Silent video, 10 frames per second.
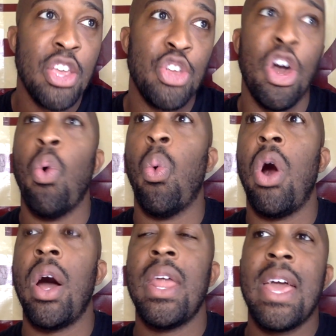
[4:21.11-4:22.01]
You don't
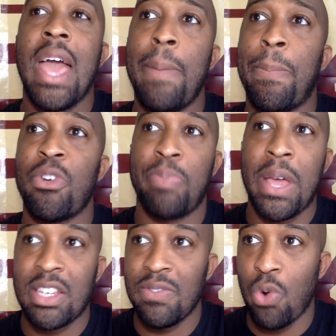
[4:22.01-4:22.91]
want a
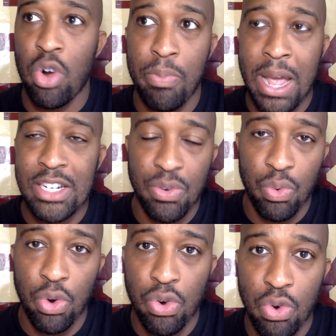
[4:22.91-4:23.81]
prospective quarterback
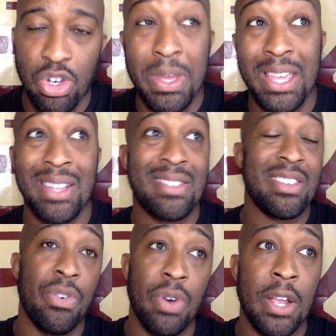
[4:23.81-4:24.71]
recruit to be
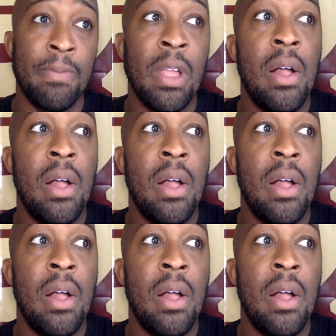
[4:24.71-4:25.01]
considering